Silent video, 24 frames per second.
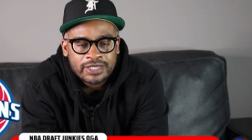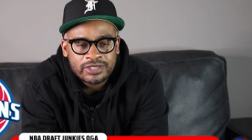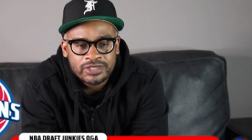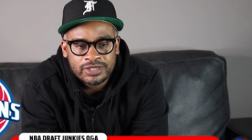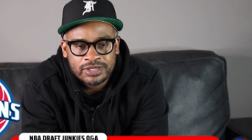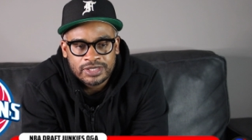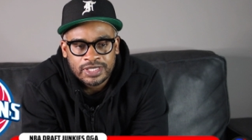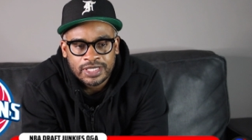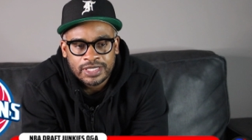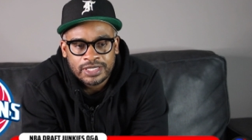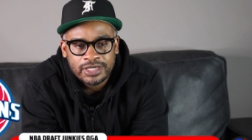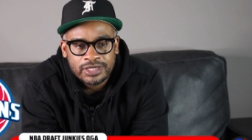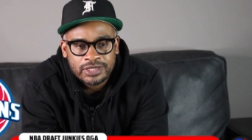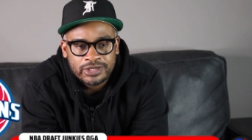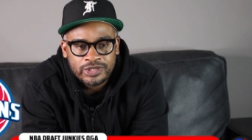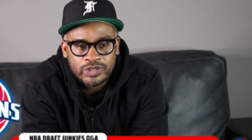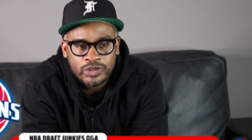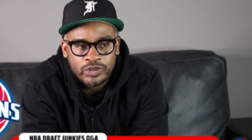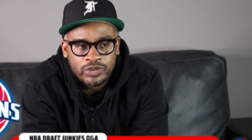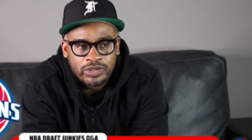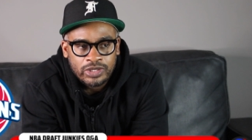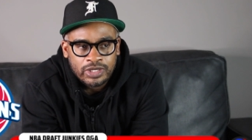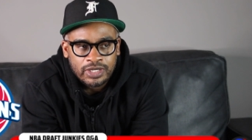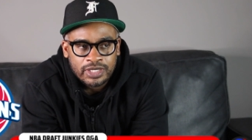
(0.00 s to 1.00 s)
just think it's
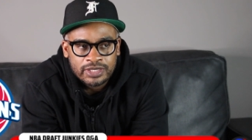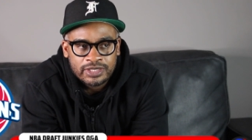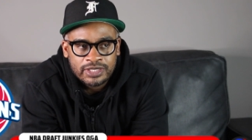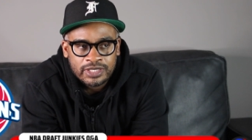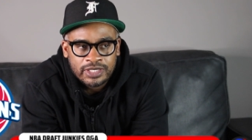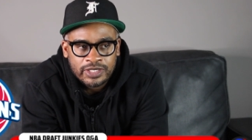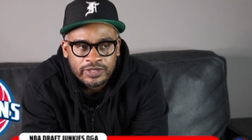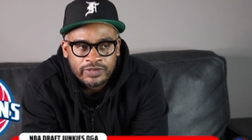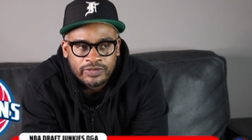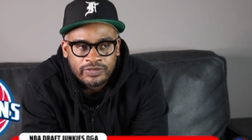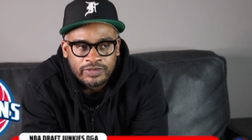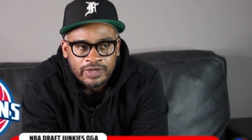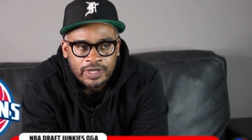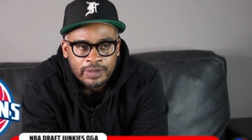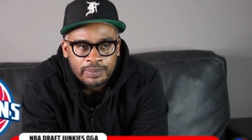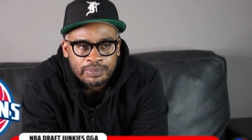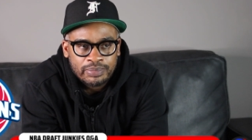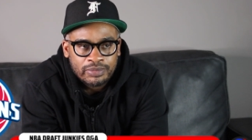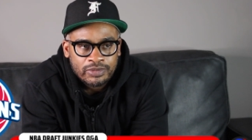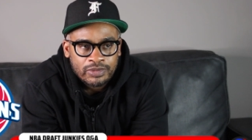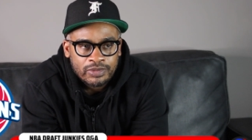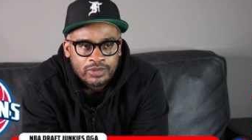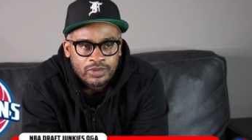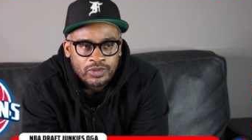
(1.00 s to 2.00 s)
too young to give
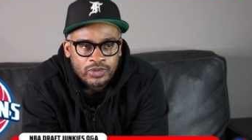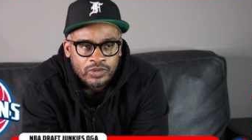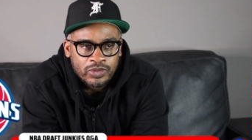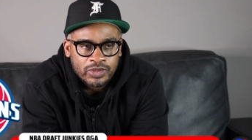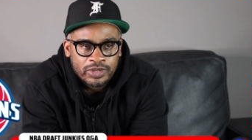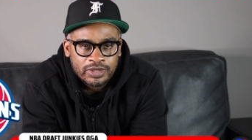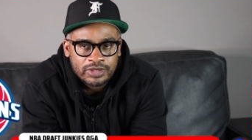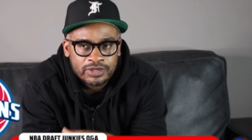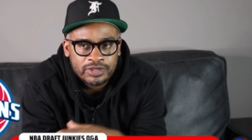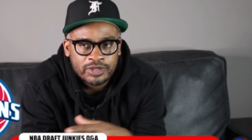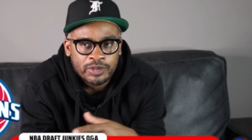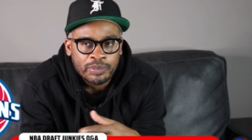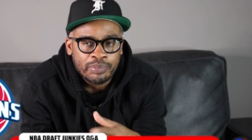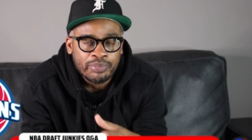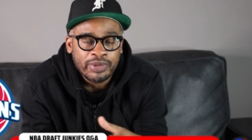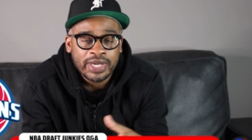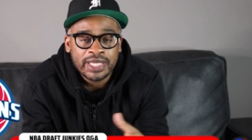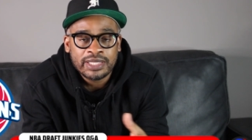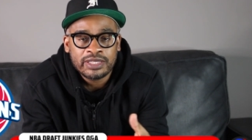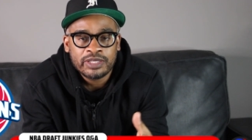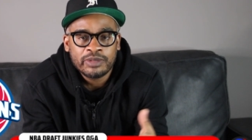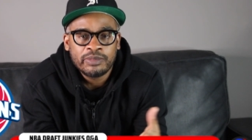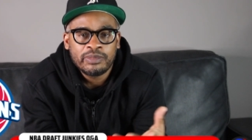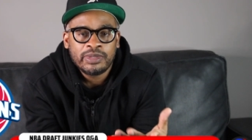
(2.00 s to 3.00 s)
up on, to
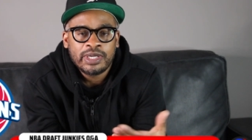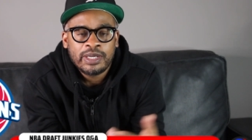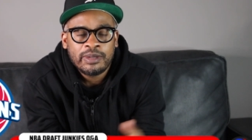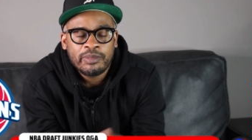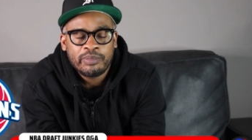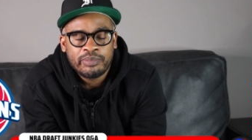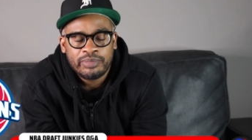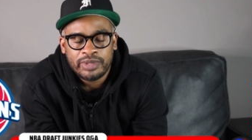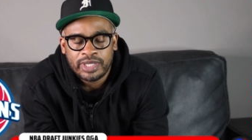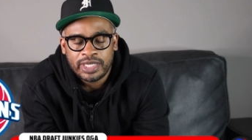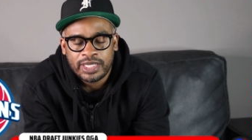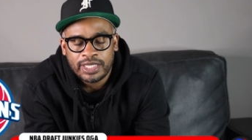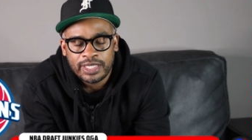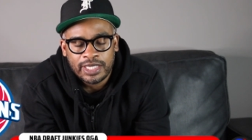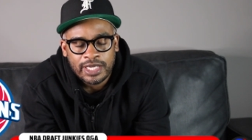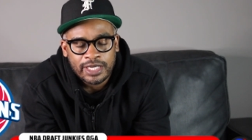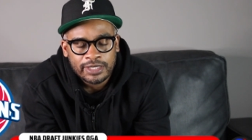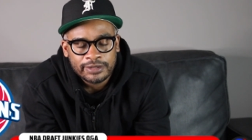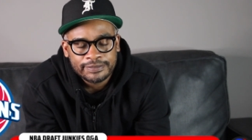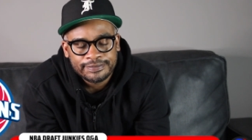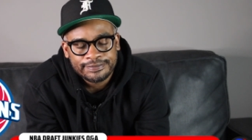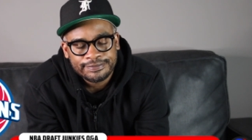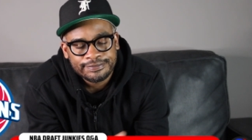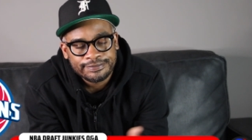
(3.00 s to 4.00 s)
break them up. But,
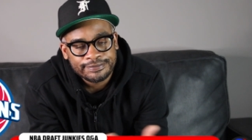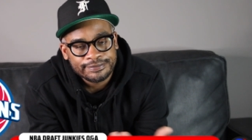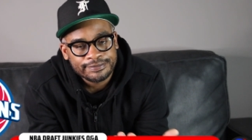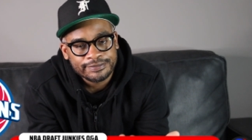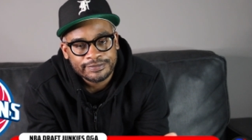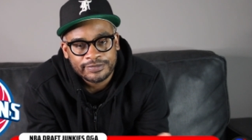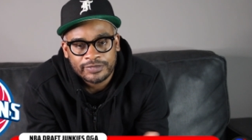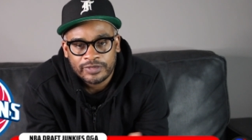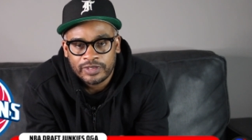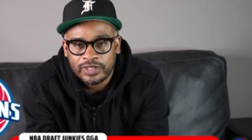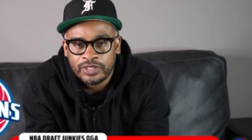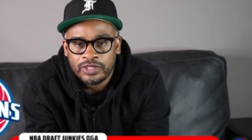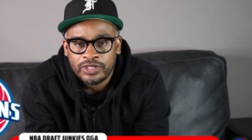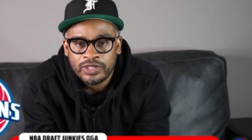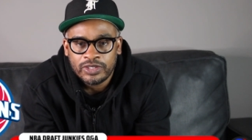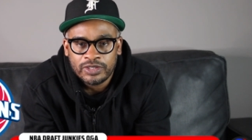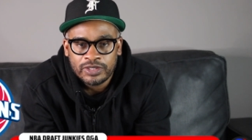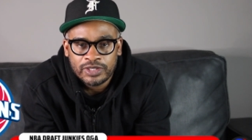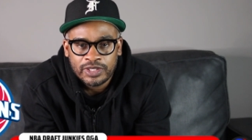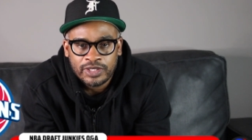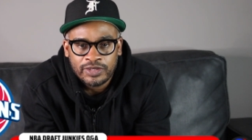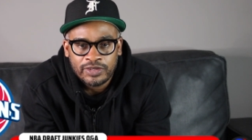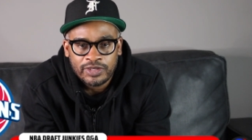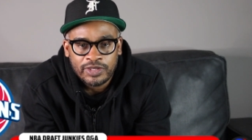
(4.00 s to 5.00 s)
I, you know,
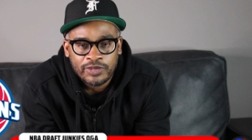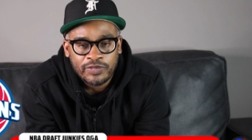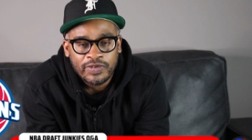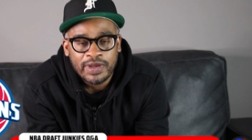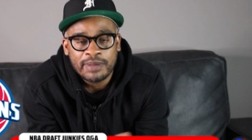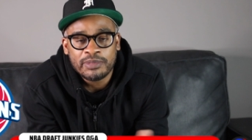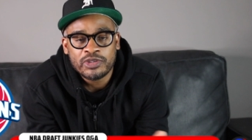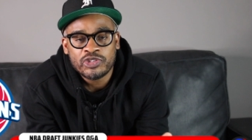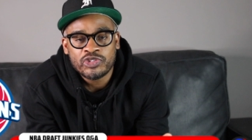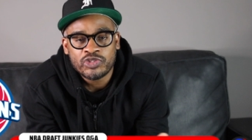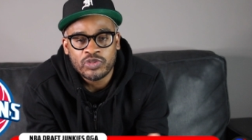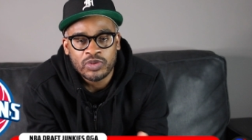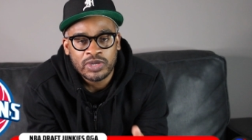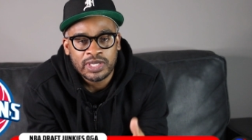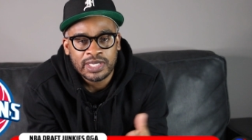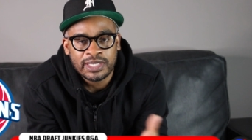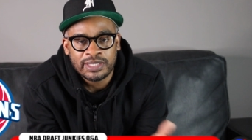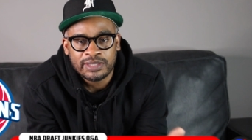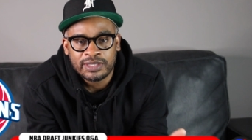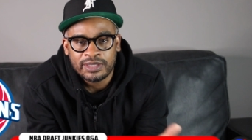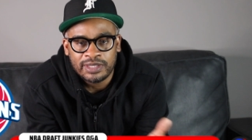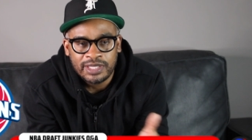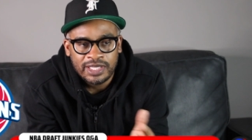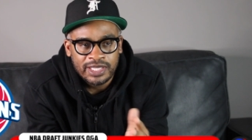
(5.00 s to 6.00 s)
if I'm
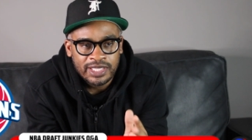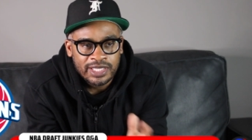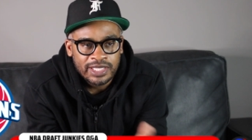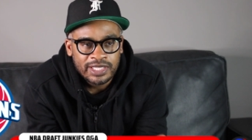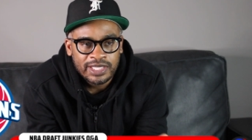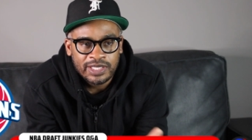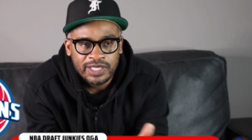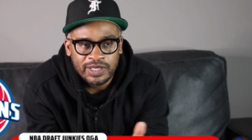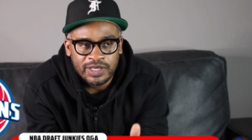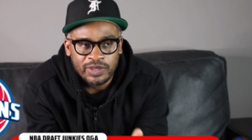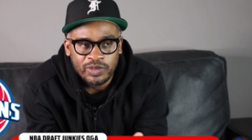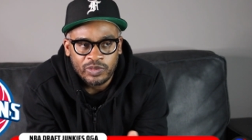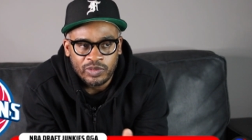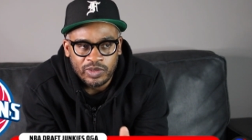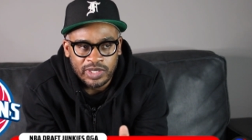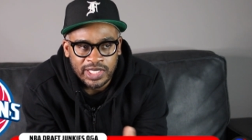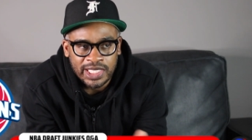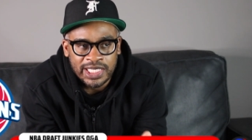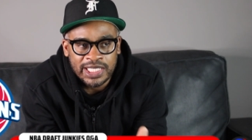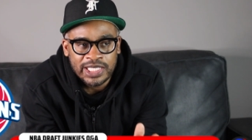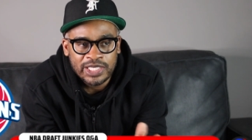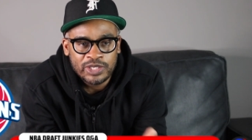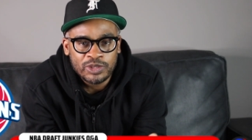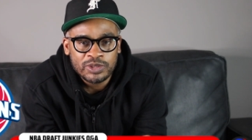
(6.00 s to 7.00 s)
Detroit,
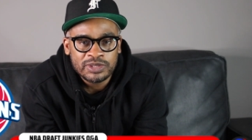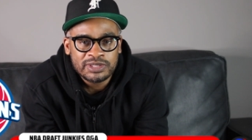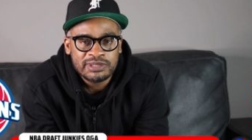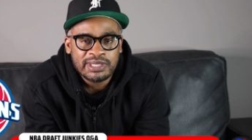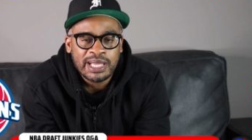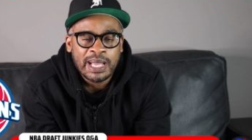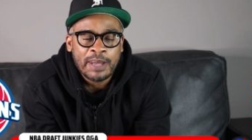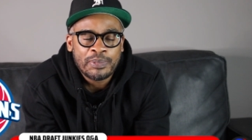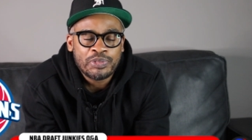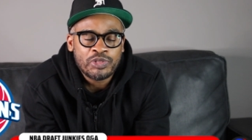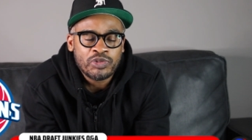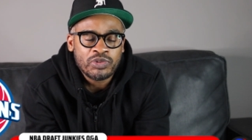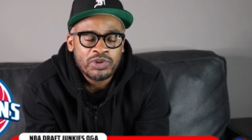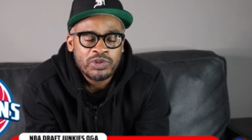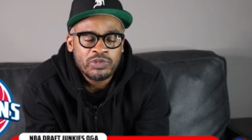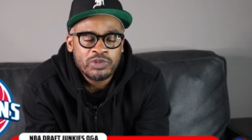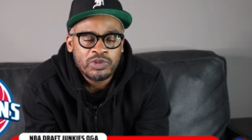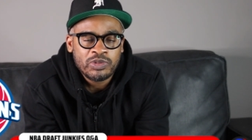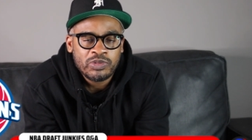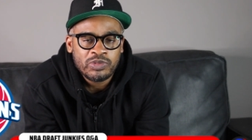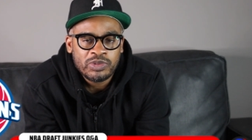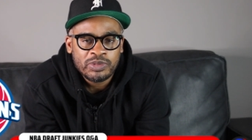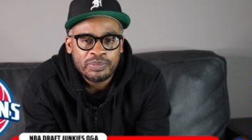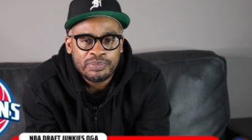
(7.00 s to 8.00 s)
any of those top three
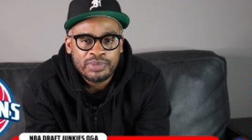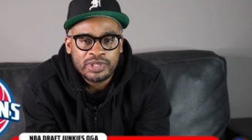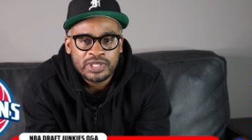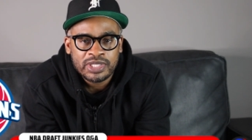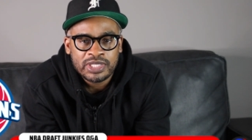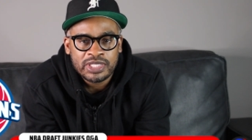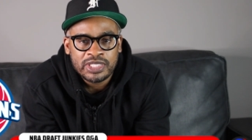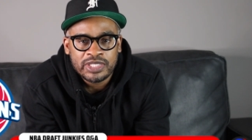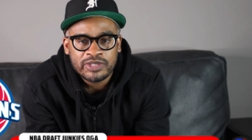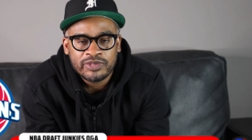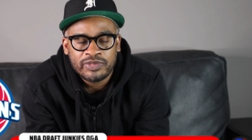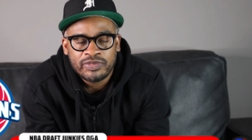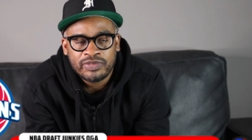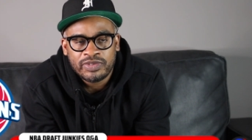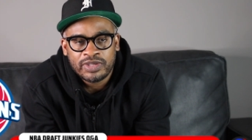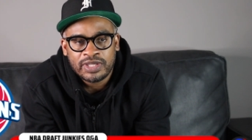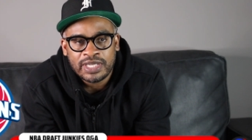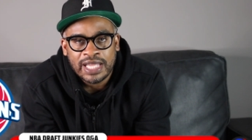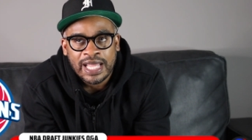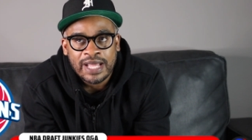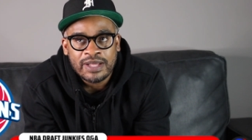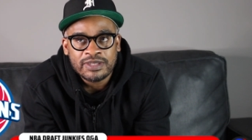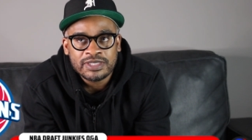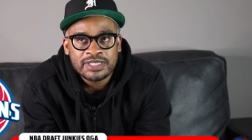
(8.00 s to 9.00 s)
would, would be a good
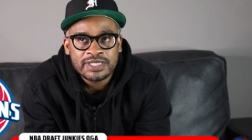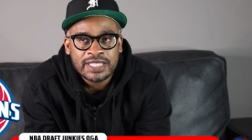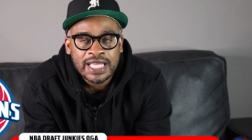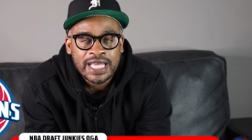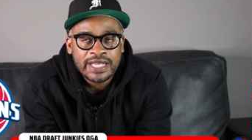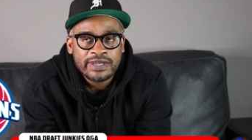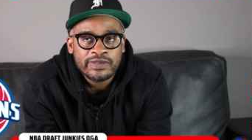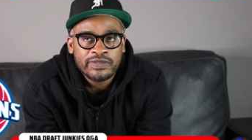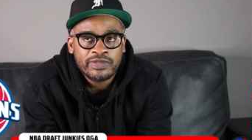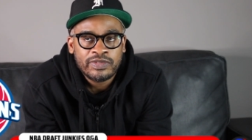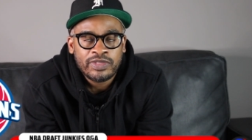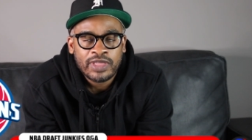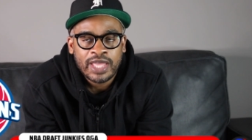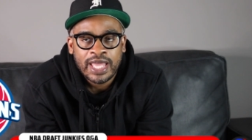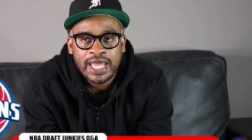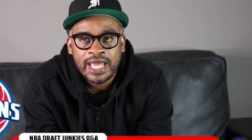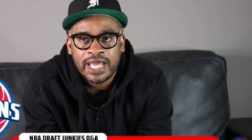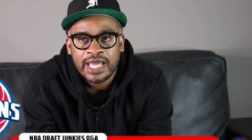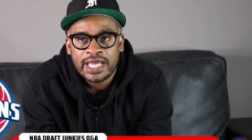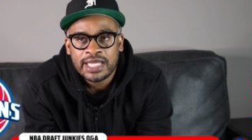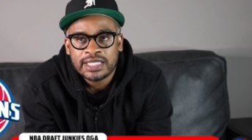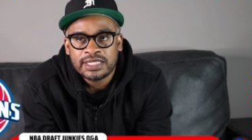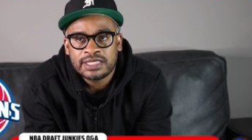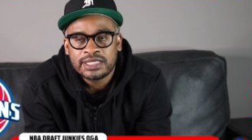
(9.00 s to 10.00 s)
fit. Outside of
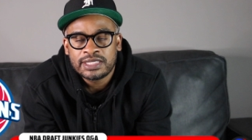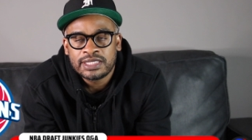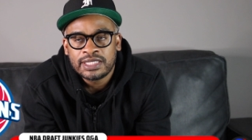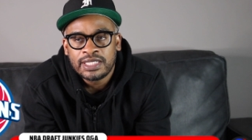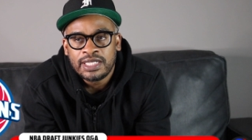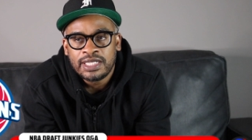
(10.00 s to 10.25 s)
that,